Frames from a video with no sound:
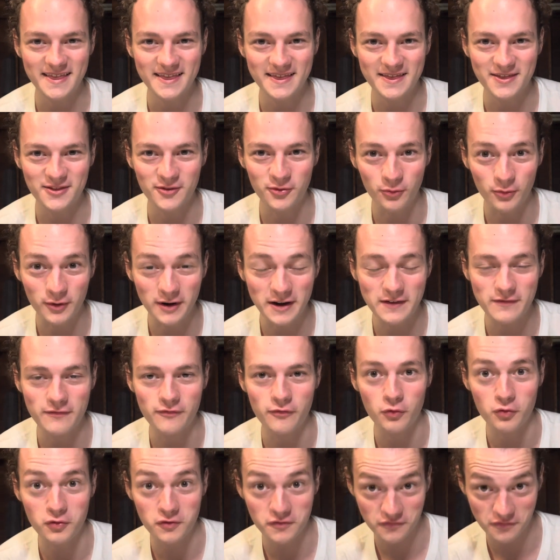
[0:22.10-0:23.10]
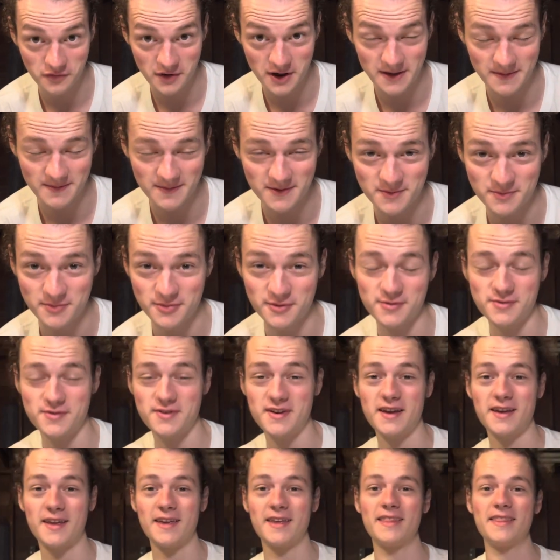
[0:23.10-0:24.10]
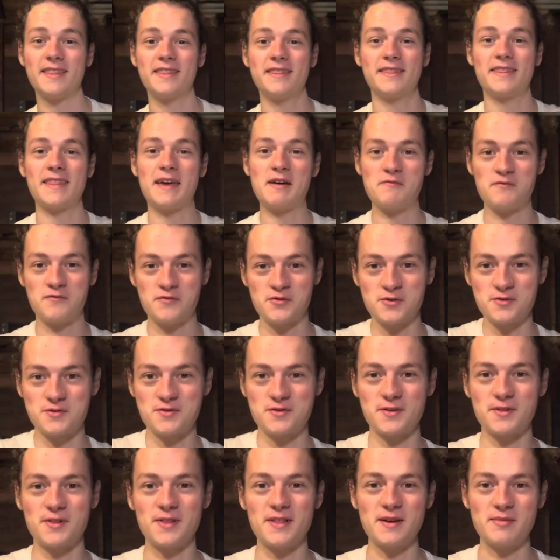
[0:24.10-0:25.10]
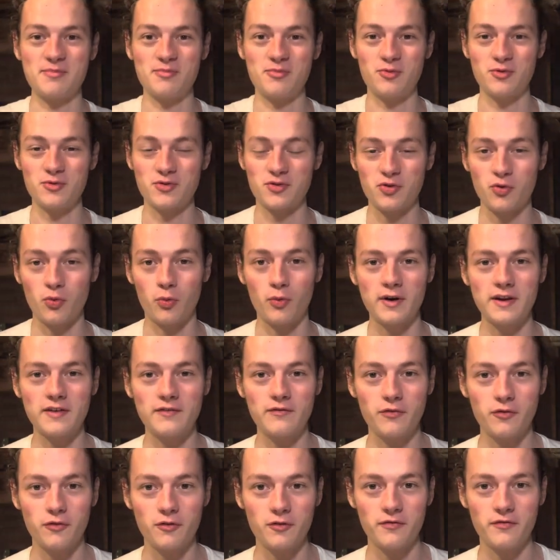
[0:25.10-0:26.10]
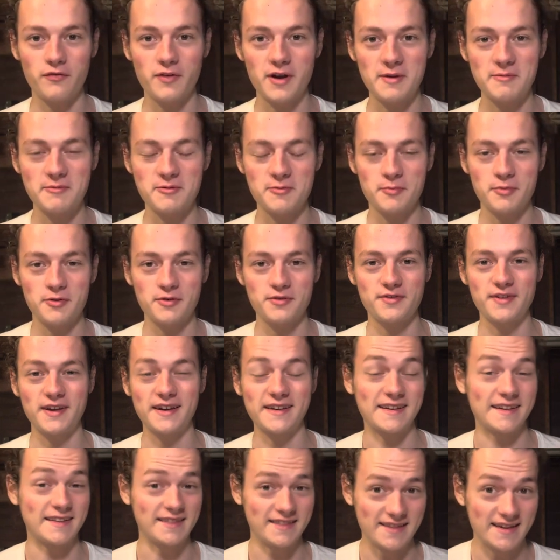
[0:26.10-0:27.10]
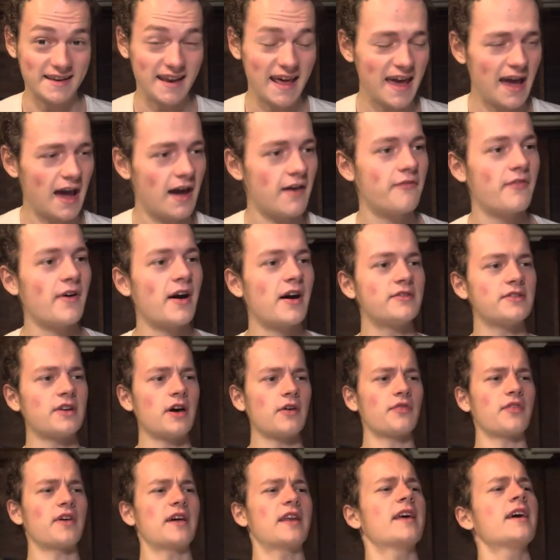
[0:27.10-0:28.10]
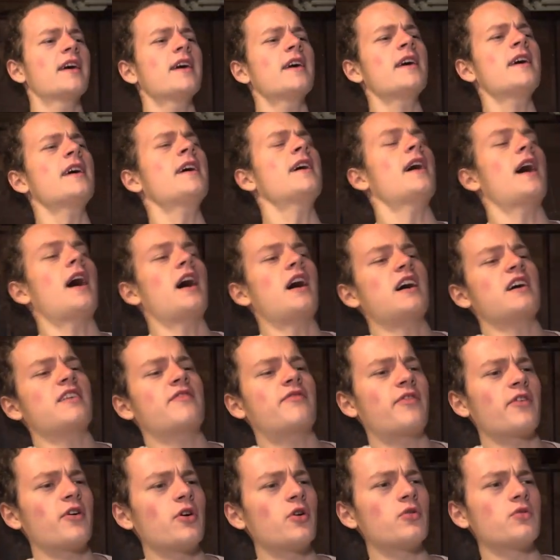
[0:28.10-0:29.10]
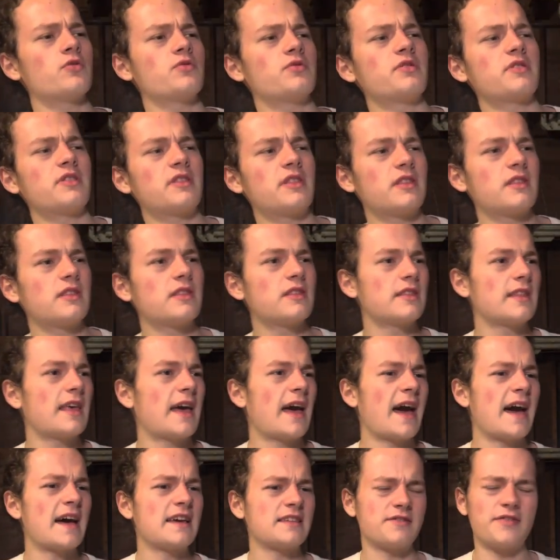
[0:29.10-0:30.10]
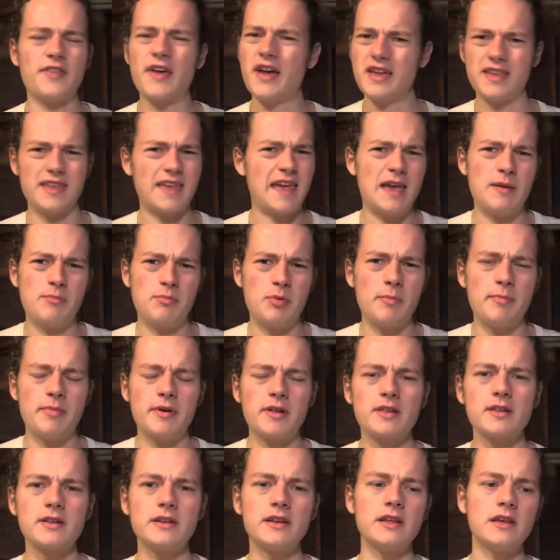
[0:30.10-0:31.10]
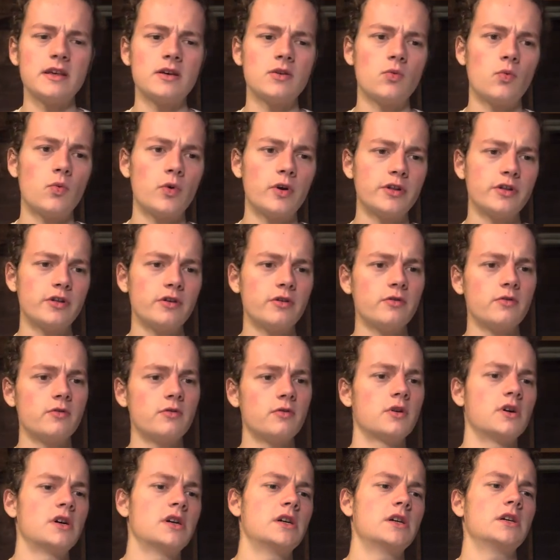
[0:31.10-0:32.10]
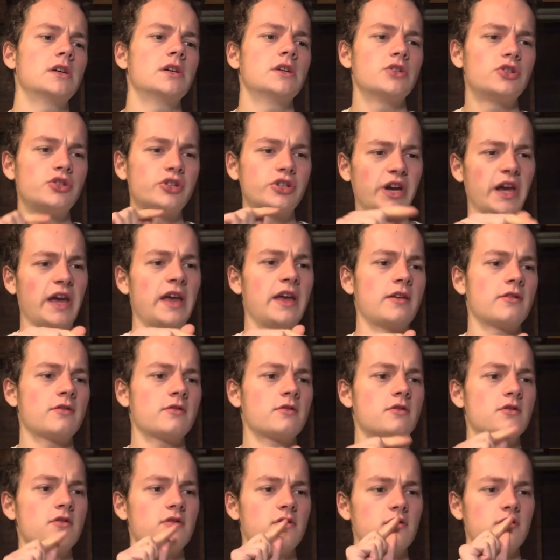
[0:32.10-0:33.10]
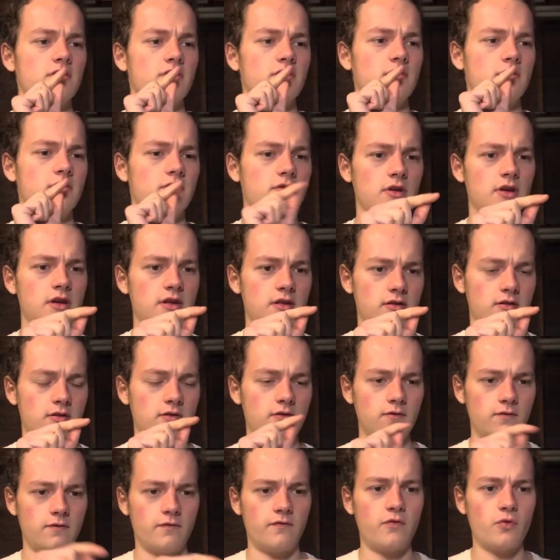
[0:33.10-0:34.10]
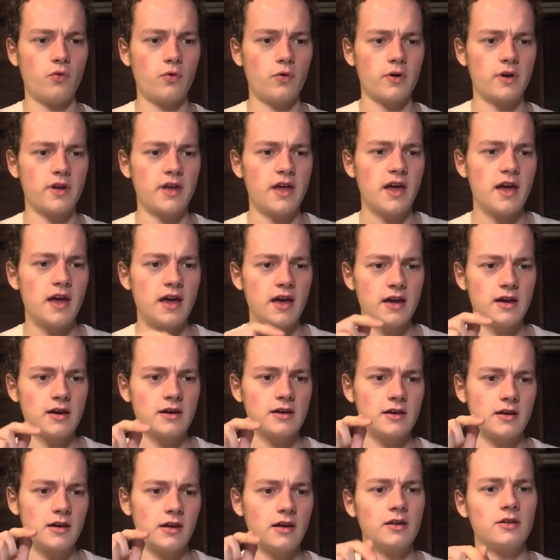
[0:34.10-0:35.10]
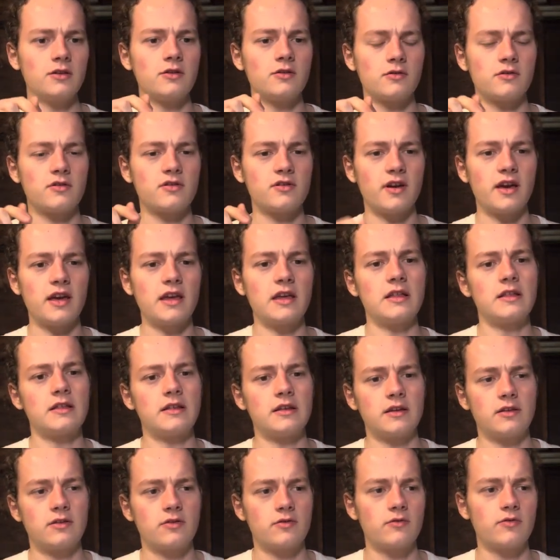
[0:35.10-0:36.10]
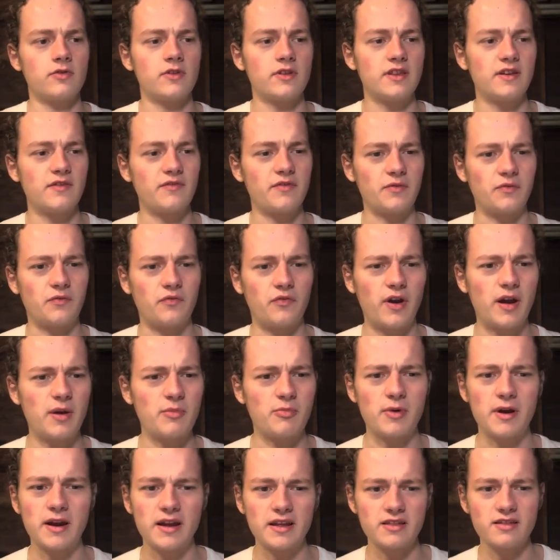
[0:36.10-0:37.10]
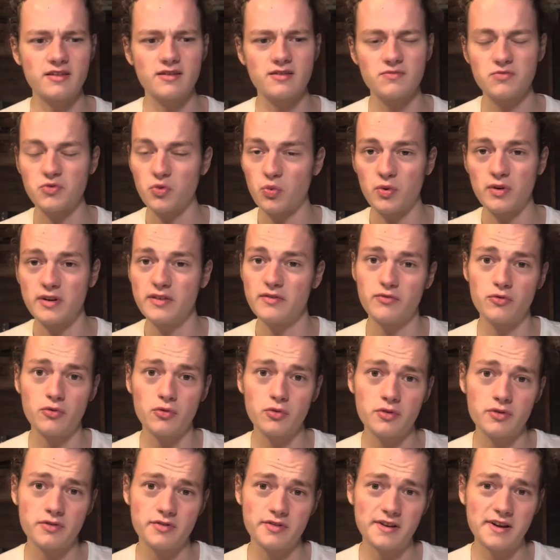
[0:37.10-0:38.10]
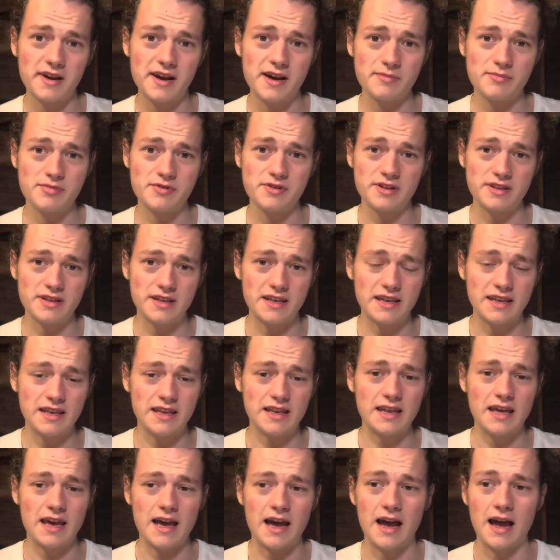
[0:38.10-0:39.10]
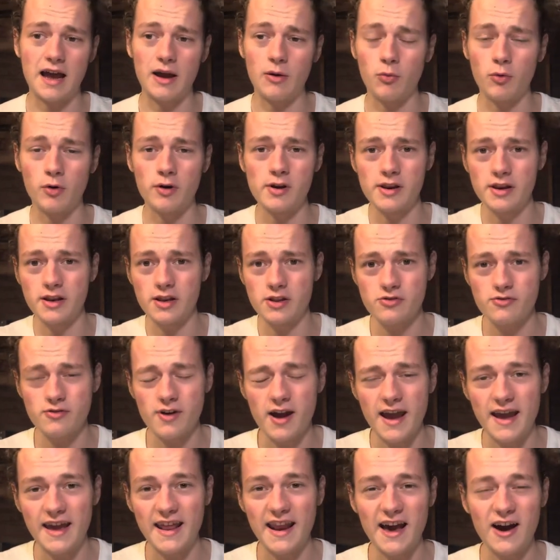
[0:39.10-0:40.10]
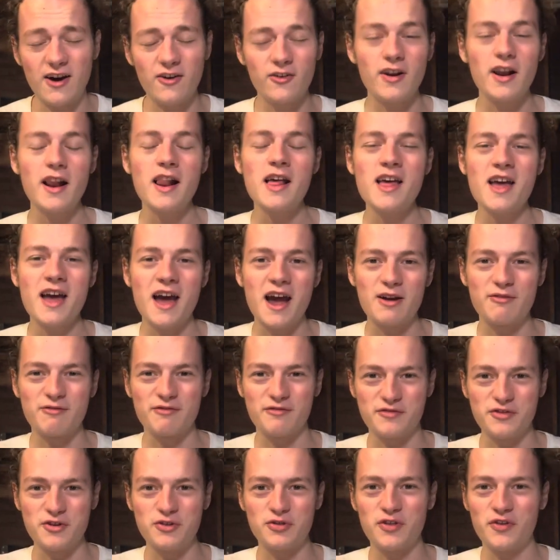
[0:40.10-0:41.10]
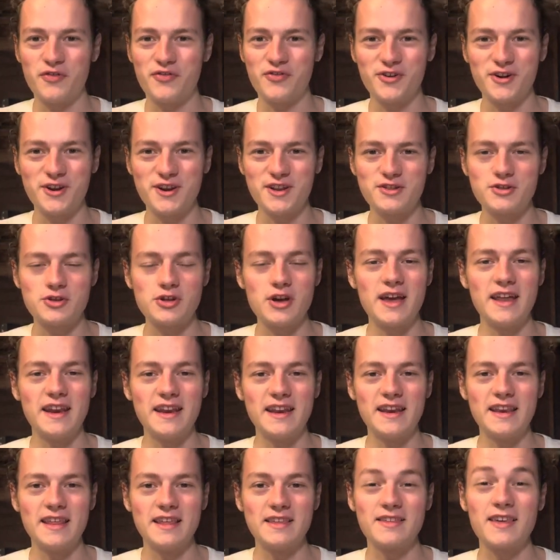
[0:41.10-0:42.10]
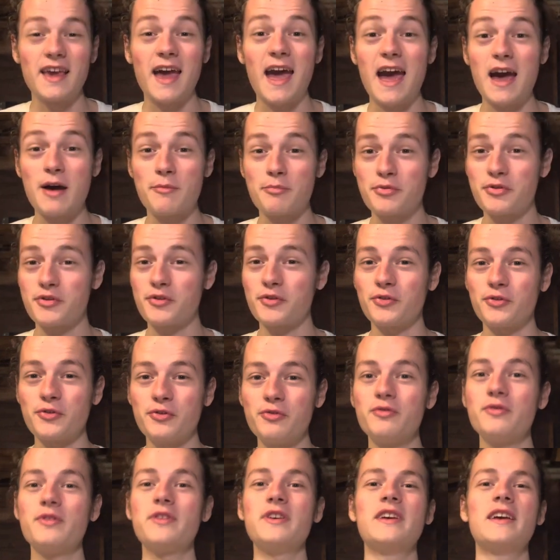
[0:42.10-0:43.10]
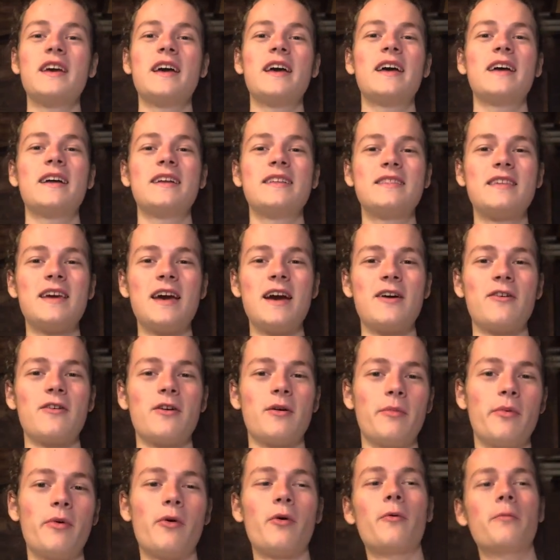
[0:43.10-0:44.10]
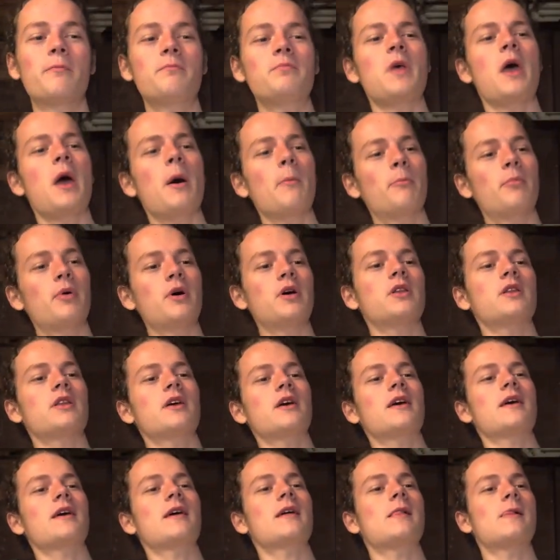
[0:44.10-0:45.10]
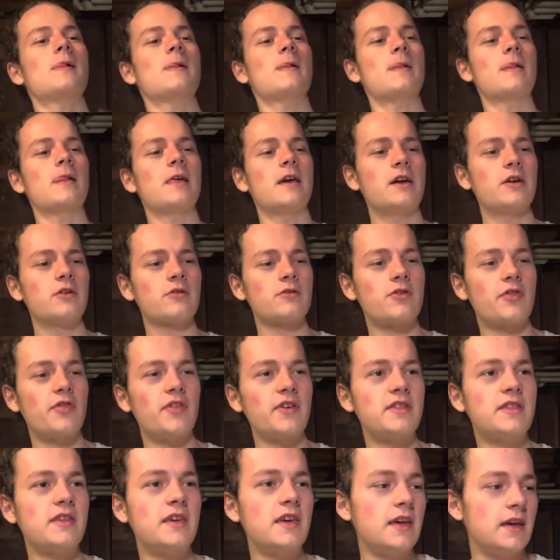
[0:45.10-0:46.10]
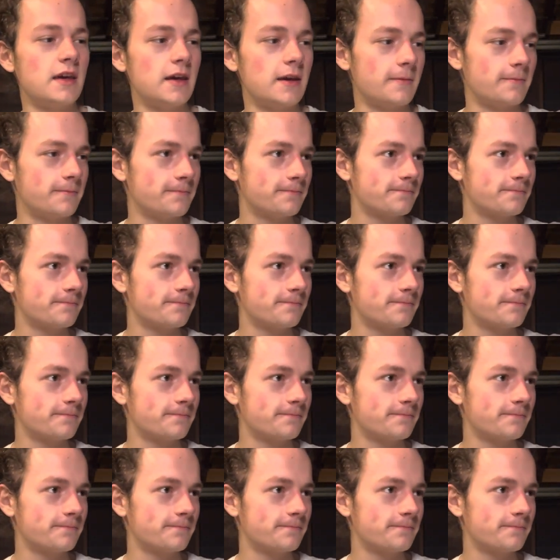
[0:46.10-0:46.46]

24 frames per second. That first clip was 24 frames per second. Today I found out that iPhone has that capability. When you change it to 4K and you're cycling through the different frame rates, 24 is an option, and I wanted to try it out. I reviewed the footage and it is absolutely terrible. But here's the tea